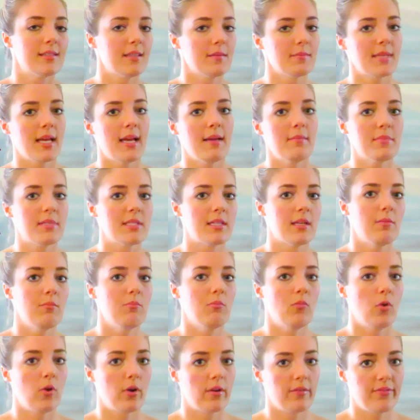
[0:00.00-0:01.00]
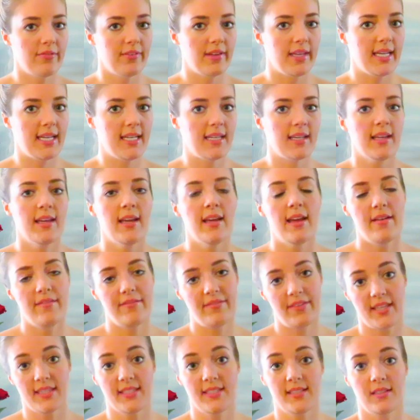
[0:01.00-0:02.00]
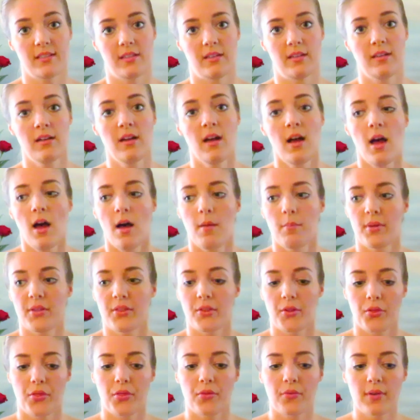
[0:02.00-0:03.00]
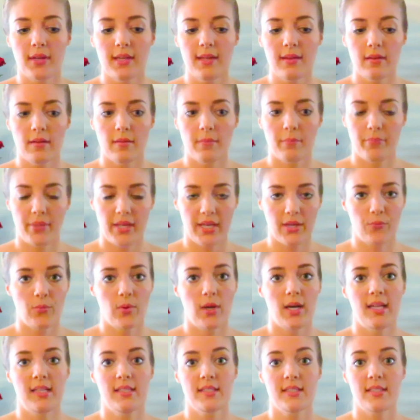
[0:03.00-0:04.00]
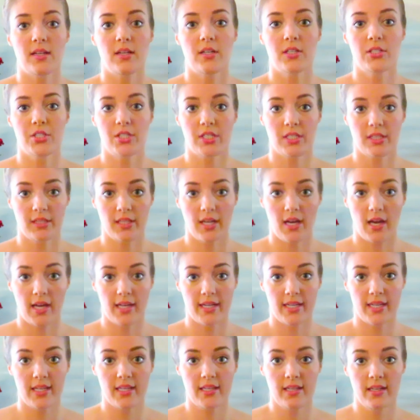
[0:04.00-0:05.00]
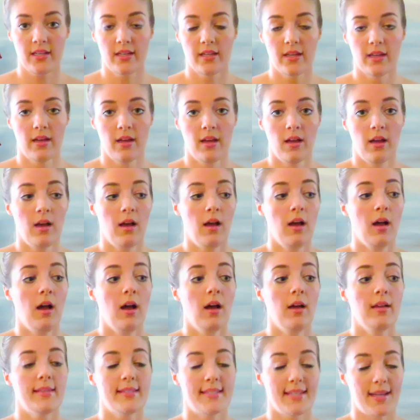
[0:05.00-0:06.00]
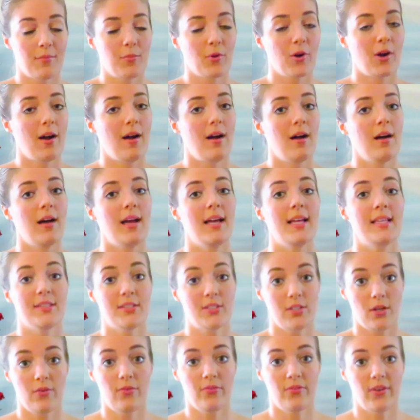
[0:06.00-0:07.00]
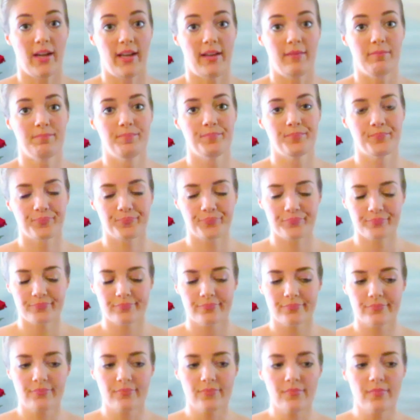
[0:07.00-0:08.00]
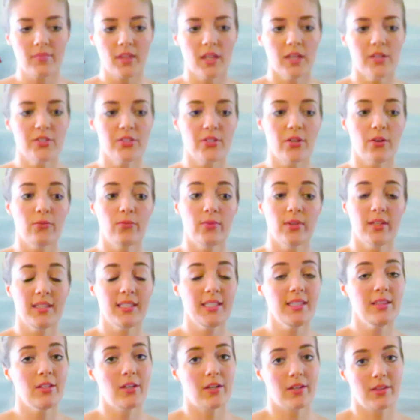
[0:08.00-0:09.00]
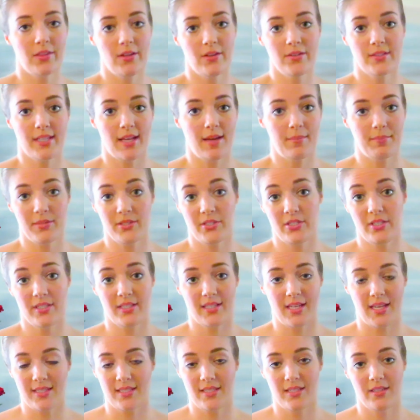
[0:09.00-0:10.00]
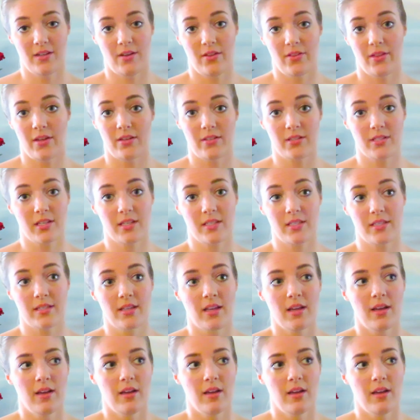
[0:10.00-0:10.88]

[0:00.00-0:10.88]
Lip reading: sometimes morphine and fentanyl. But the 3 big ones are Dilaudid, Demerol, and Zofran. So really look those up and just get to know those, because